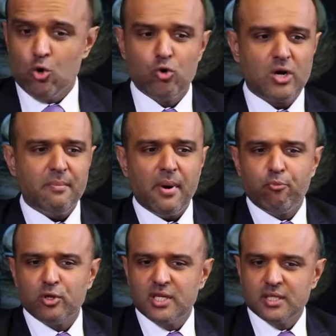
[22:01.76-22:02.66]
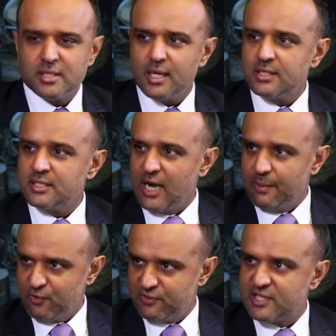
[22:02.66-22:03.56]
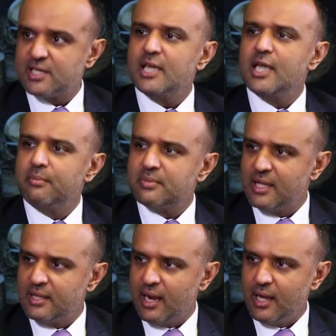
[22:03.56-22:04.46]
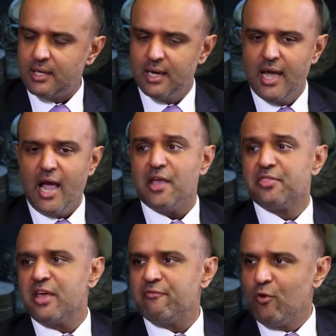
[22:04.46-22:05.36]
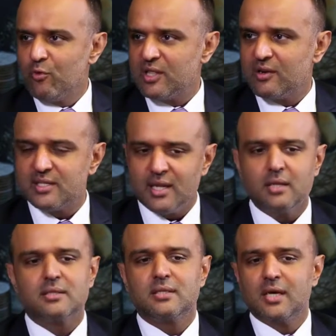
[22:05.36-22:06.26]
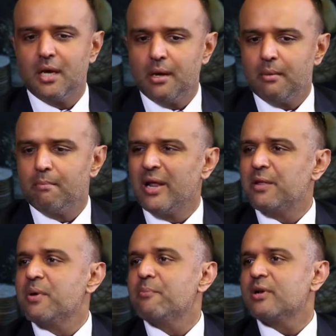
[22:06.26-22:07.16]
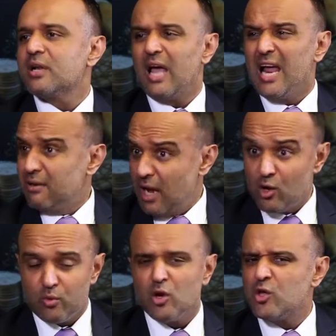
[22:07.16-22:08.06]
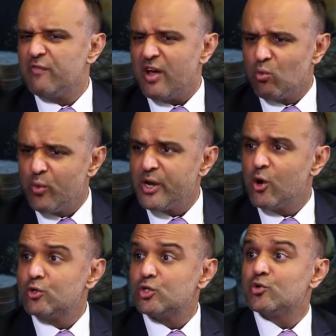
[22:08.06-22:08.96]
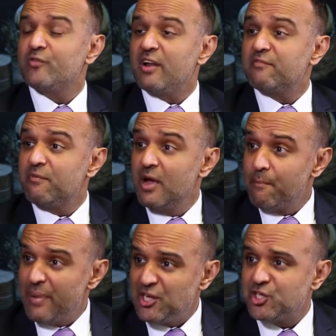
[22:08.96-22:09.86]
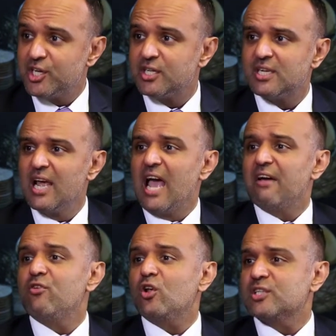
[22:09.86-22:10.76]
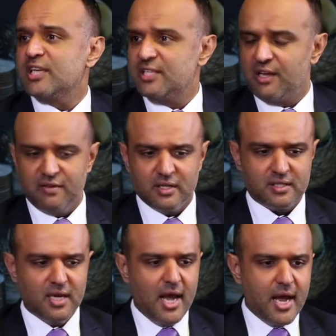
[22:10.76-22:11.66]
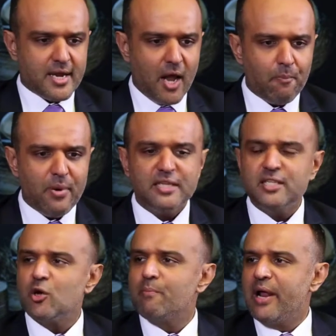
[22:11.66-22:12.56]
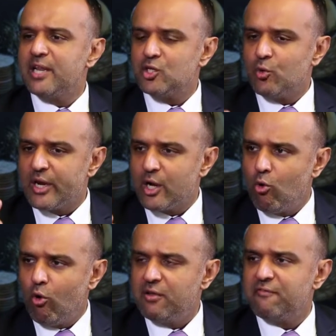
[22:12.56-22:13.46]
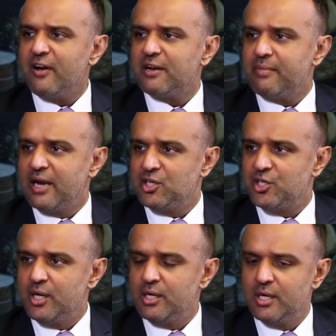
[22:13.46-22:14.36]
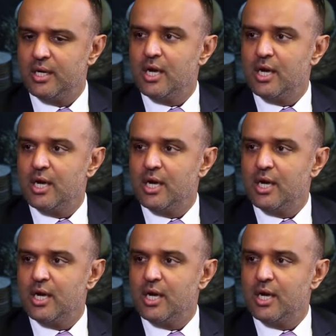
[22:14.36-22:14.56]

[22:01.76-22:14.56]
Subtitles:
who come up with these certain types of schemes and the like, and therefore with the result, many people, and you've had widows, you've had pensioners have lost their savings. Now, placing your manager with a qualified manager